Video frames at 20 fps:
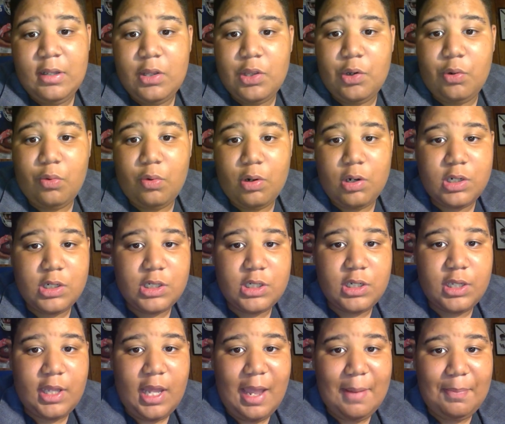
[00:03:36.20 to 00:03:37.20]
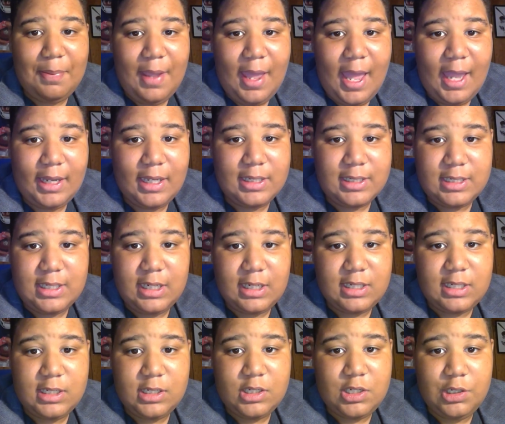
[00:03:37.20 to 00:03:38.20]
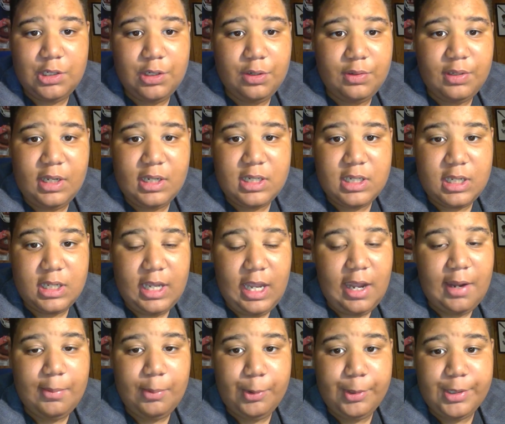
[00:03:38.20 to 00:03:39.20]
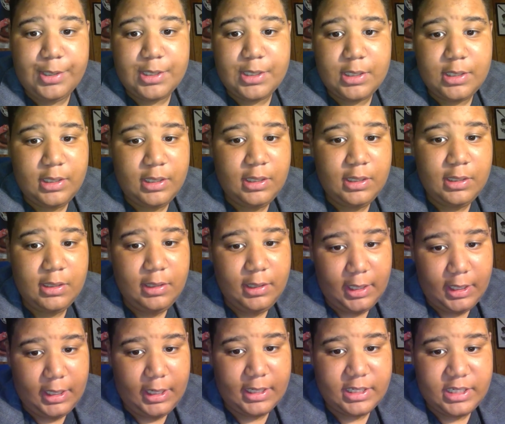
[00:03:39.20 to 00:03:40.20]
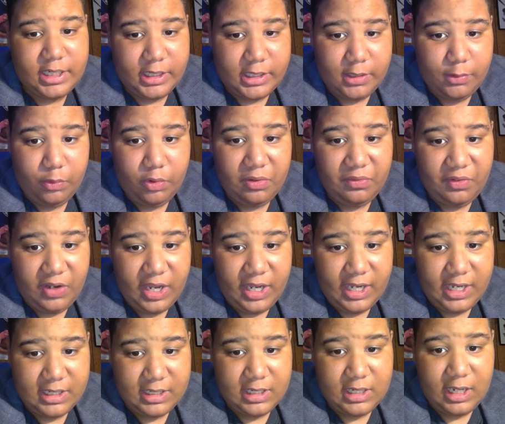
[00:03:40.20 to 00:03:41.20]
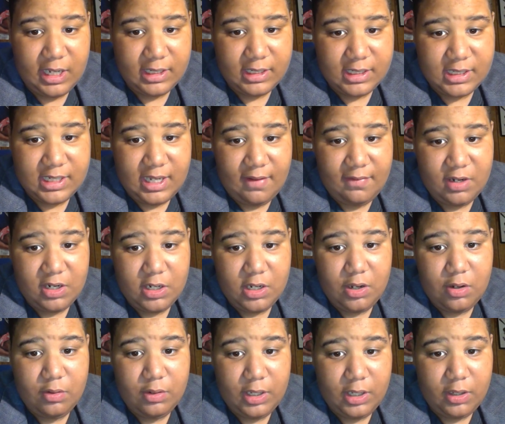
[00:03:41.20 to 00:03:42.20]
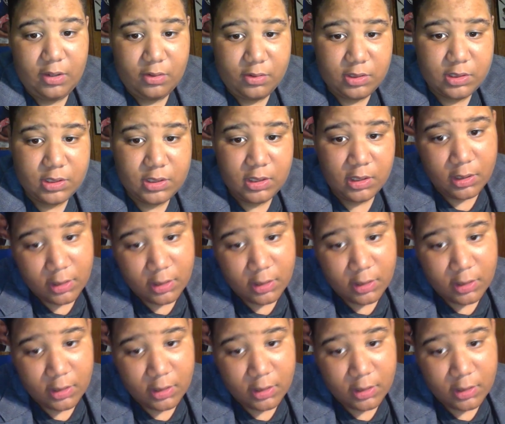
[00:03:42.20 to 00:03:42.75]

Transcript: The worst of that pack is 6-2, and that's the Cowboys. Then you got 6-1 Vikings, and you got the 7-0 Eagles.